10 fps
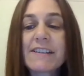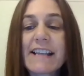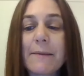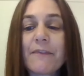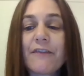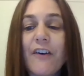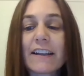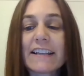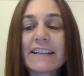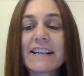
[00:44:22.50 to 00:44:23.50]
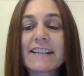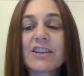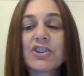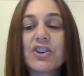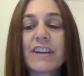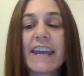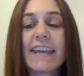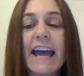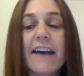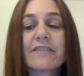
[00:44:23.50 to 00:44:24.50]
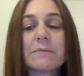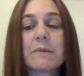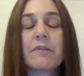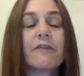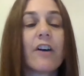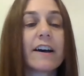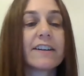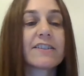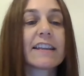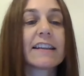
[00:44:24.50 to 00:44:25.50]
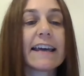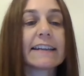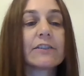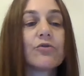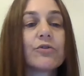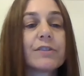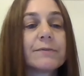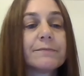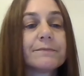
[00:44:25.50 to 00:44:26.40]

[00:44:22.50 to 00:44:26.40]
It was finally, does the new key have to be provided to the landlord?